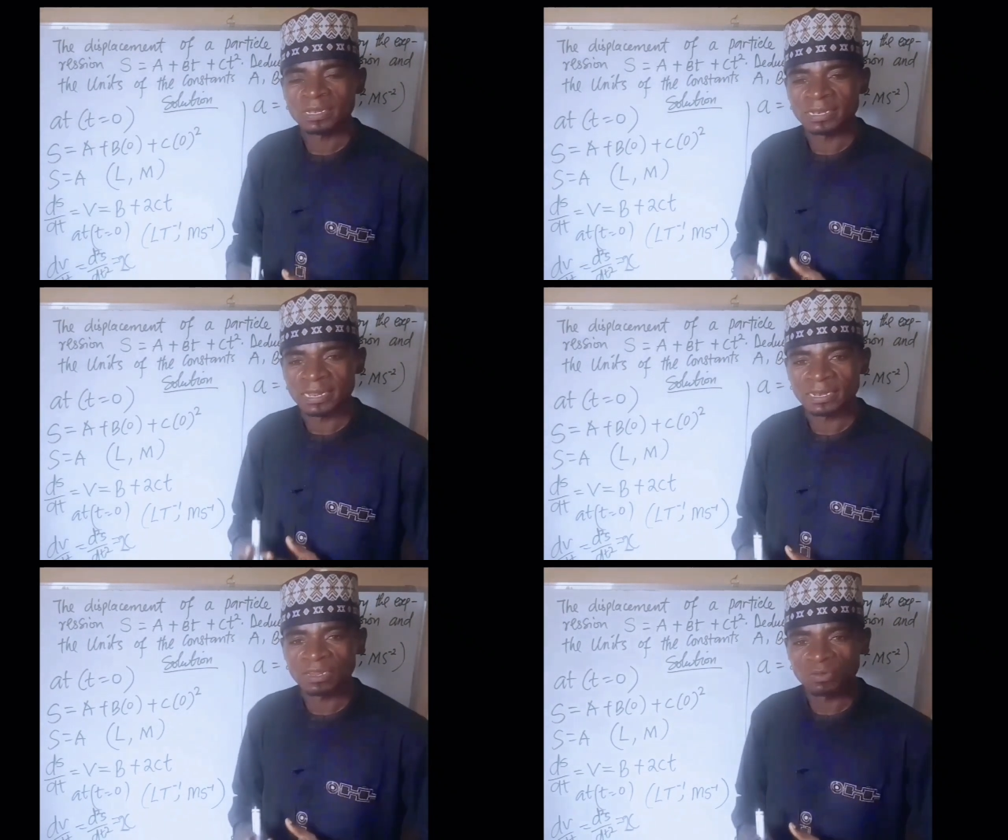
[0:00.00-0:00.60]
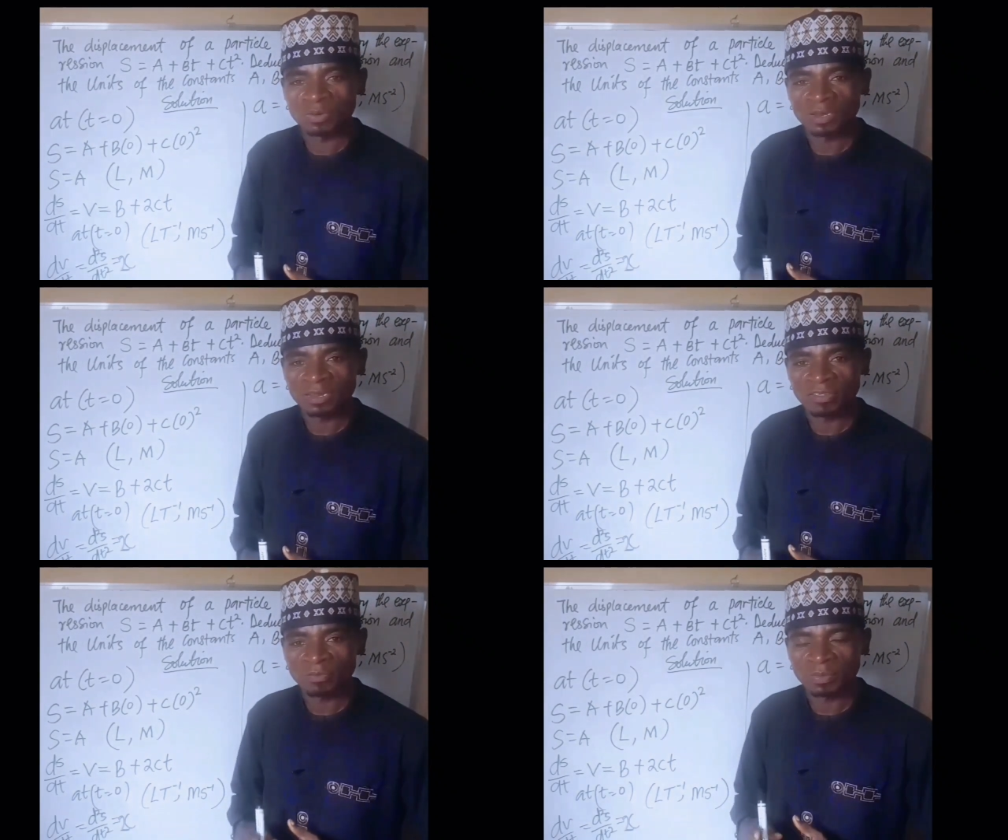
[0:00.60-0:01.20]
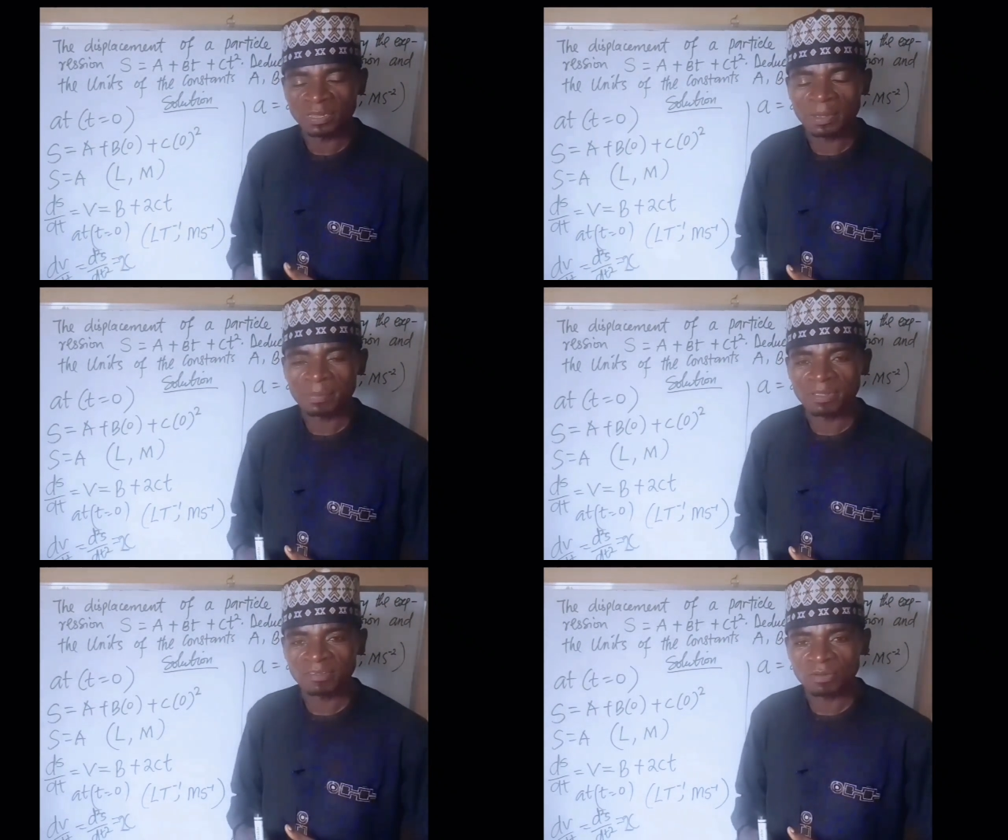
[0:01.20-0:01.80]
then the unit is meter
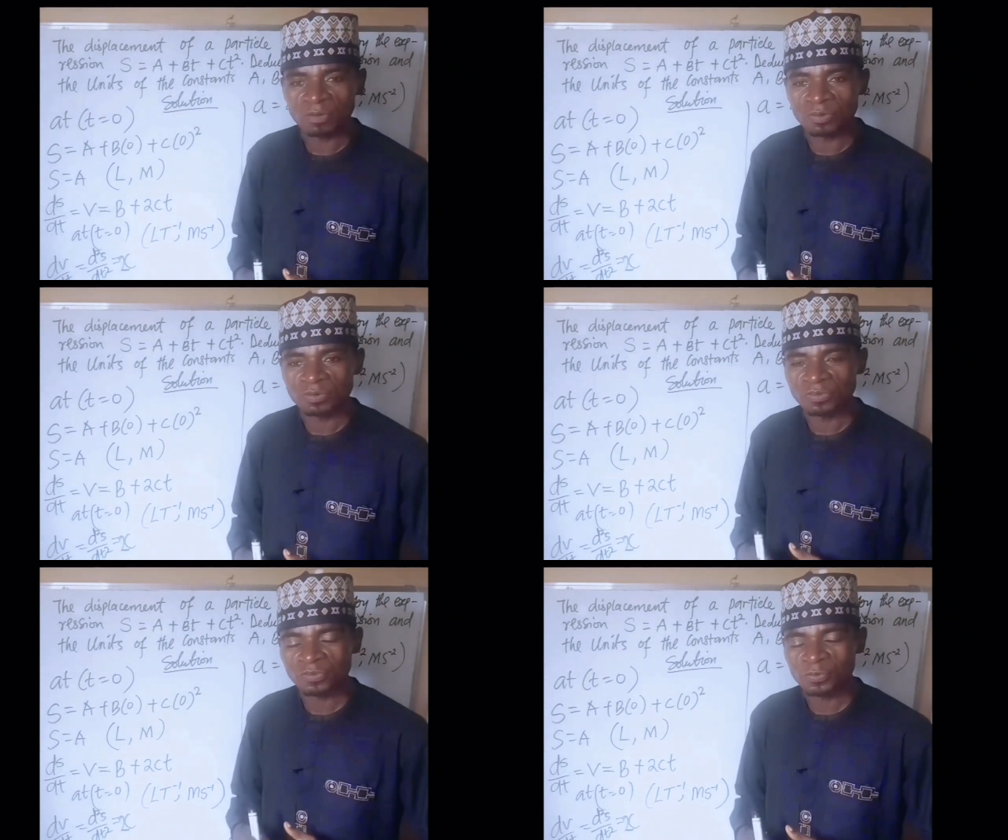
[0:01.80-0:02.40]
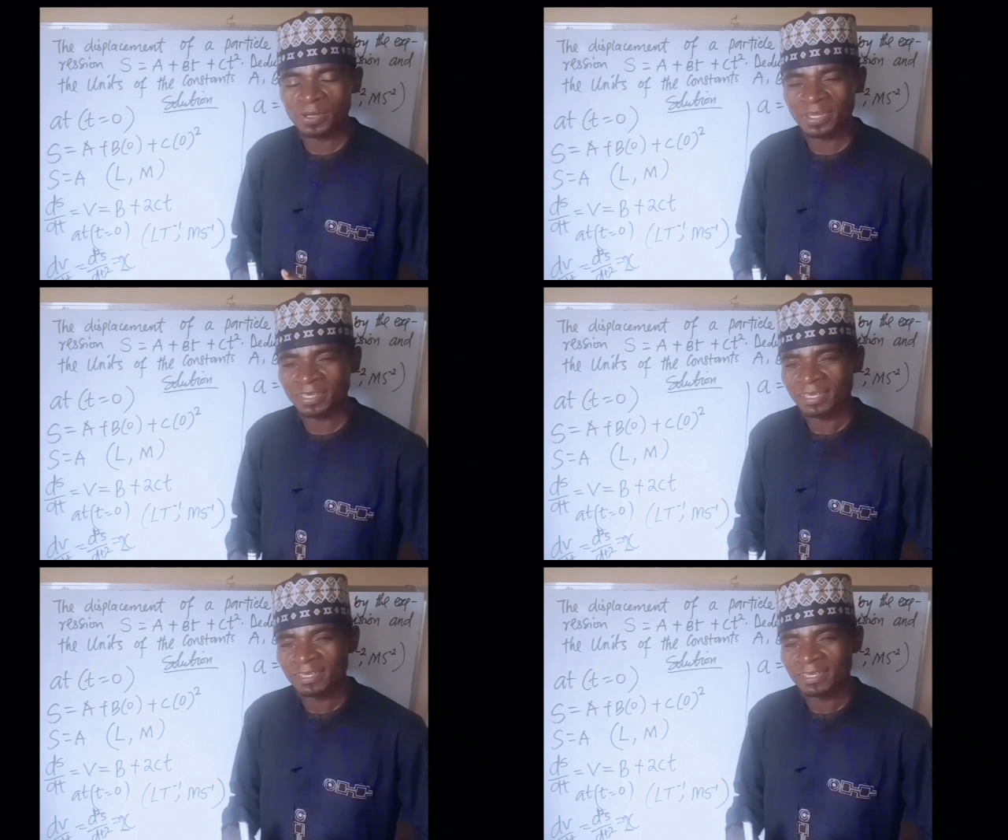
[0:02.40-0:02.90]
per second square.